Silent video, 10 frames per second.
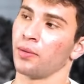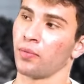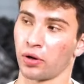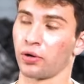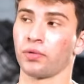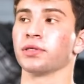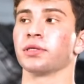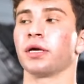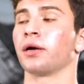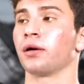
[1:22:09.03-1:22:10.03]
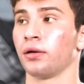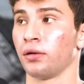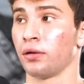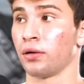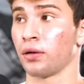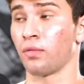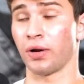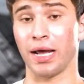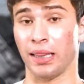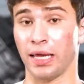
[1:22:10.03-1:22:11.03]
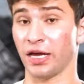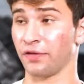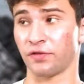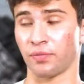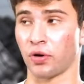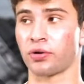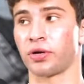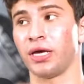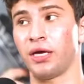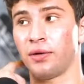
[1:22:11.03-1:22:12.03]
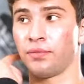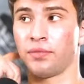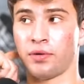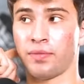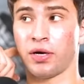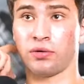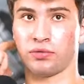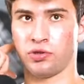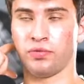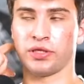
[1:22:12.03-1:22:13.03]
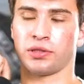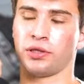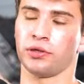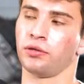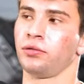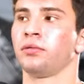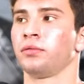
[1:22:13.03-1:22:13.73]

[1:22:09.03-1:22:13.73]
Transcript: And Parker wasn't there. When I left, Parker came about two weeks later.